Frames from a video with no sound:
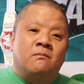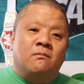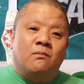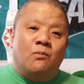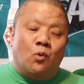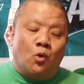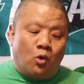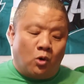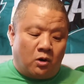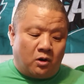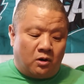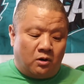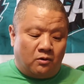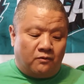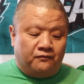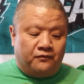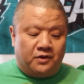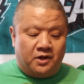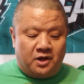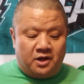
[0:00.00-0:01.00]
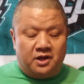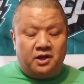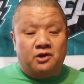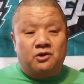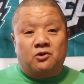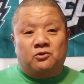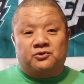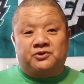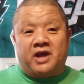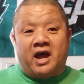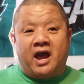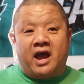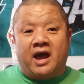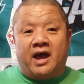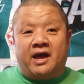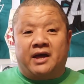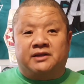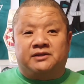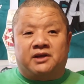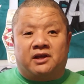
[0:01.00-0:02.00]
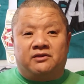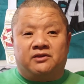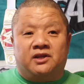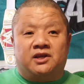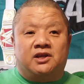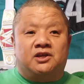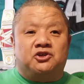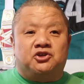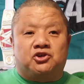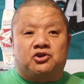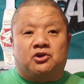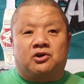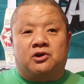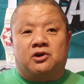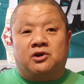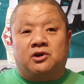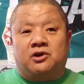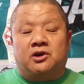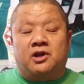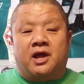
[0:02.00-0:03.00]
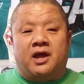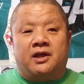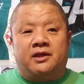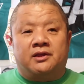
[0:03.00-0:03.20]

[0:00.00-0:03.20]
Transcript: more of the Eagles hats and t-shirt